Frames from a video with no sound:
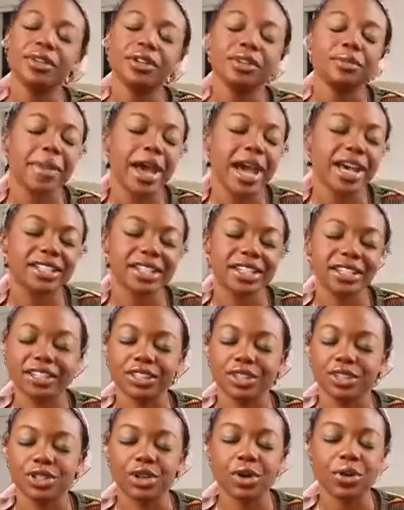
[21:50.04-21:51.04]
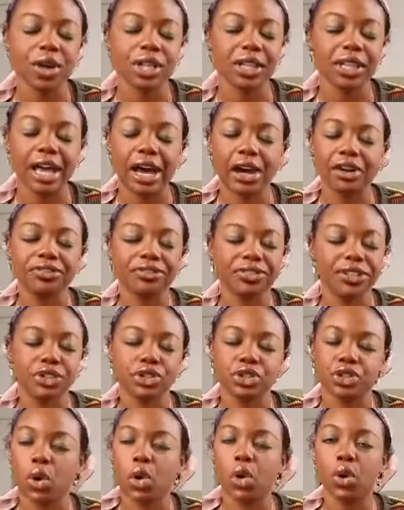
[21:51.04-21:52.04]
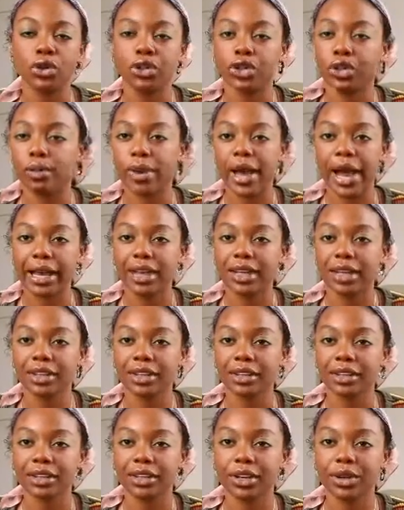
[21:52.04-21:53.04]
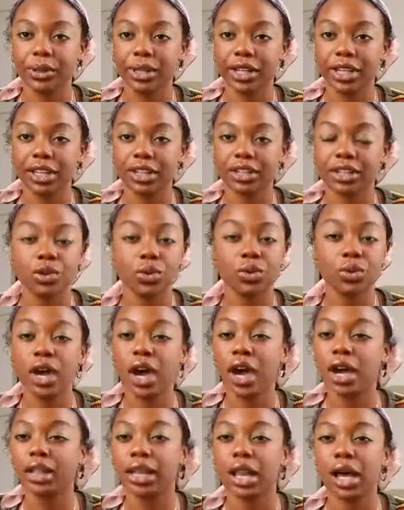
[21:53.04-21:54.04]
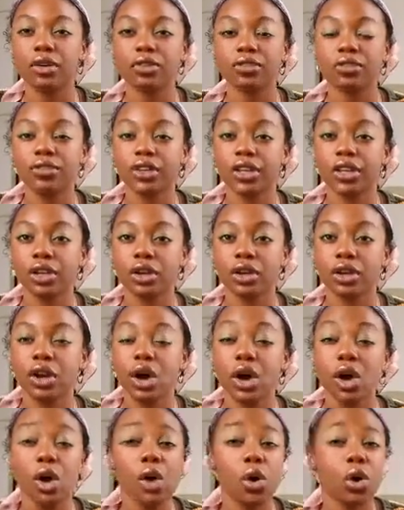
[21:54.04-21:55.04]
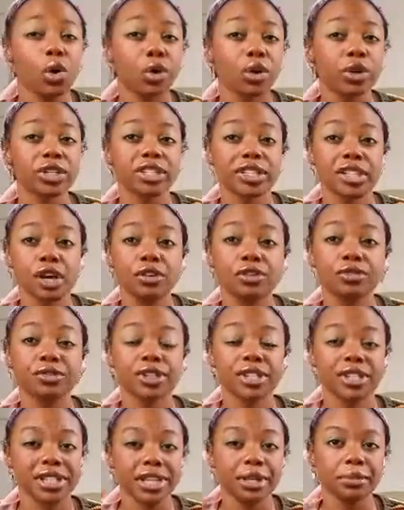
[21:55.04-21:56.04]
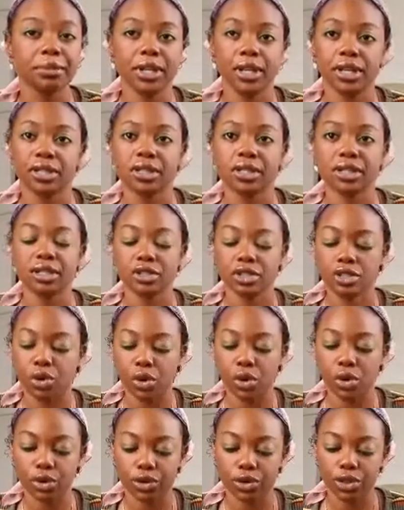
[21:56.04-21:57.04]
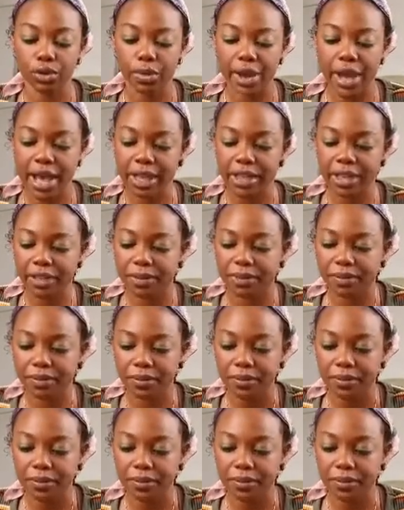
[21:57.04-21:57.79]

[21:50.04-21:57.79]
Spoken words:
Masculines, don't allow fear to hold you back, okay? Do not allow fear or self-resentment to hold you back.